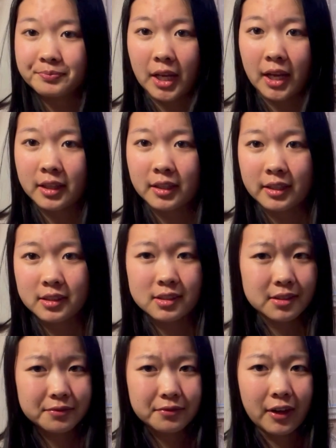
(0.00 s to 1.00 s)
I think
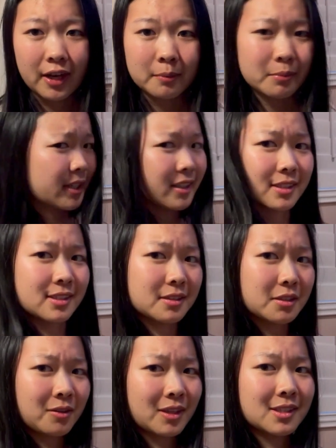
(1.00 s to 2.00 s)
it's fine because
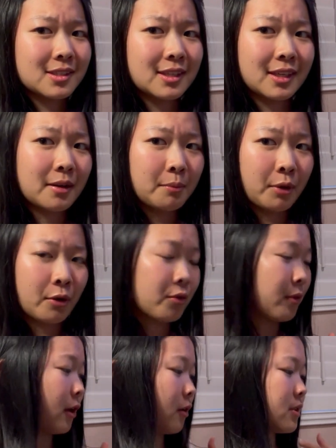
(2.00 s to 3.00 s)
you can see both
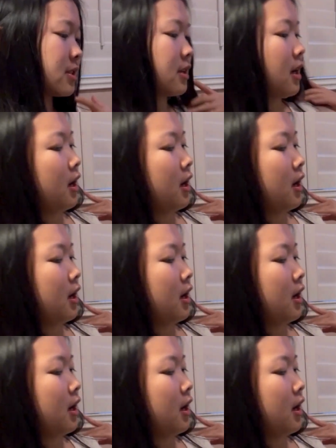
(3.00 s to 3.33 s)
rows